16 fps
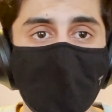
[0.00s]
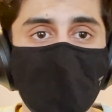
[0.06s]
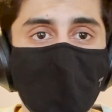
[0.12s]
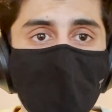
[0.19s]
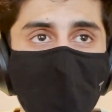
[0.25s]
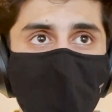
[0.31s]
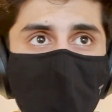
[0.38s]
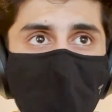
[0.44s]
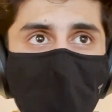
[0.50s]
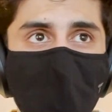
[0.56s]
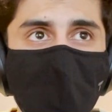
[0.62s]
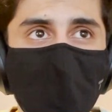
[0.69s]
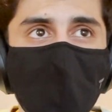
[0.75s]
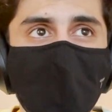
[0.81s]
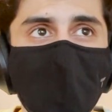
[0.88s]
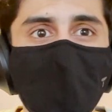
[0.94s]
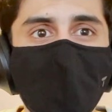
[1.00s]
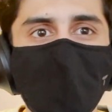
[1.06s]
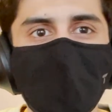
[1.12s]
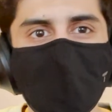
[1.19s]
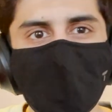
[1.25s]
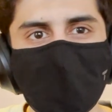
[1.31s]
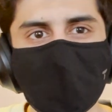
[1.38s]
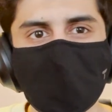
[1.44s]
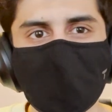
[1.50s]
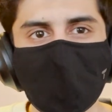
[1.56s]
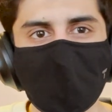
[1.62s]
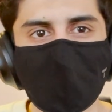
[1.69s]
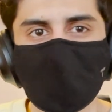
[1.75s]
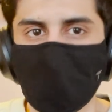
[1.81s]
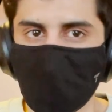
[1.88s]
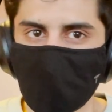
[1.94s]
I would
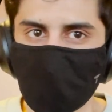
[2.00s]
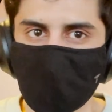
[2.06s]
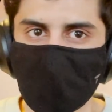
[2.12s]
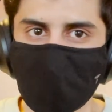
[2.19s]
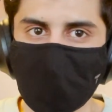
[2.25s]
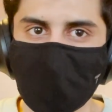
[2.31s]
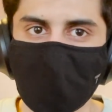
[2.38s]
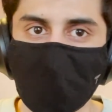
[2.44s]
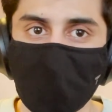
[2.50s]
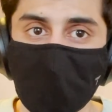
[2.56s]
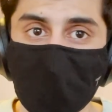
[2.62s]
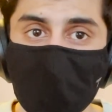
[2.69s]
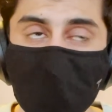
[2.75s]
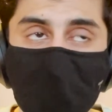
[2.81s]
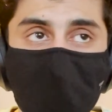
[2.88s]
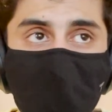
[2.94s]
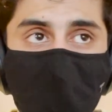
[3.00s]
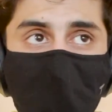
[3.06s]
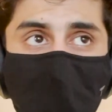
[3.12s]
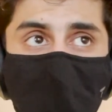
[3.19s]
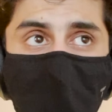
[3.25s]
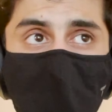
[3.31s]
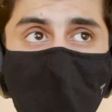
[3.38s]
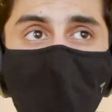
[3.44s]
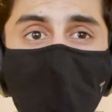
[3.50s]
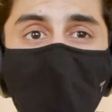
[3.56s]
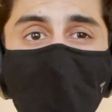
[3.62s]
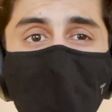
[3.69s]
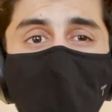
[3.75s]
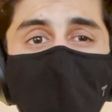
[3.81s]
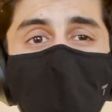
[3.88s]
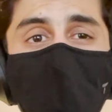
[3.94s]
say that is
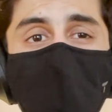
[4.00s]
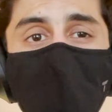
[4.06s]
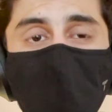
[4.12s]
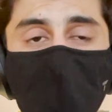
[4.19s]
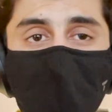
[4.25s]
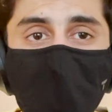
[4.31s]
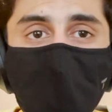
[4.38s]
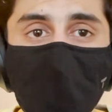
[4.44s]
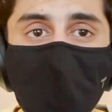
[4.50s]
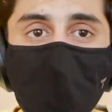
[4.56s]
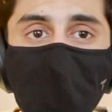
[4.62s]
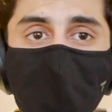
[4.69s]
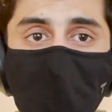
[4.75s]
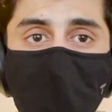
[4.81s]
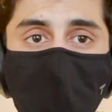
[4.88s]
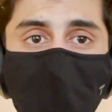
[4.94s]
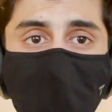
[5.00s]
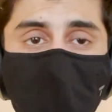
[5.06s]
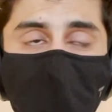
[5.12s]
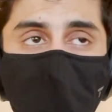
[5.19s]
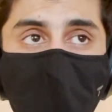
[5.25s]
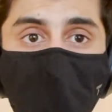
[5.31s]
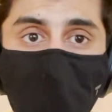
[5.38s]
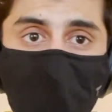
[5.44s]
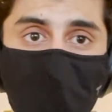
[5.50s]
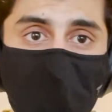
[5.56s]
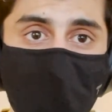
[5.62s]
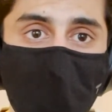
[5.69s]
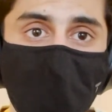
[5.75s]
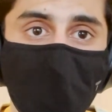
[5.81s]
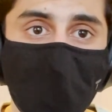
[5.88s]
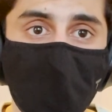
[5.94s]
highly
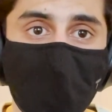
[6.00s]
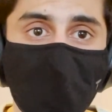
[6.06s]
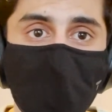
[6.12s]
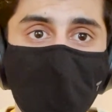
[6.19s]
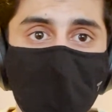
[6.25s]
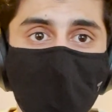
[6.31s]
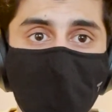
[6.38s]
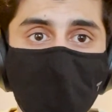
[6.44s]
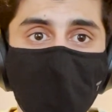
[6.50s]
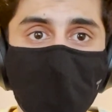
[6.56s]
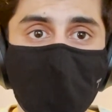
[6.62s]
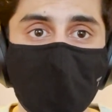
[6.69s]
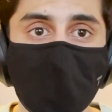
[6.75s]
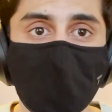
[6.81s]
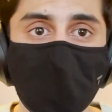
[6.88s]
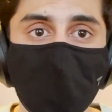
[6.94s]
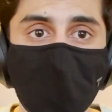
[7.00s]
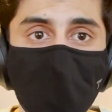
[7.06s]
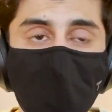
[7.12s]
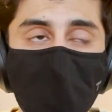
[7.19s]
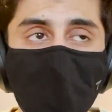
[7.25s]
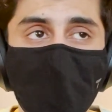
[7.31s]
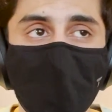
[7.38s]
possible that people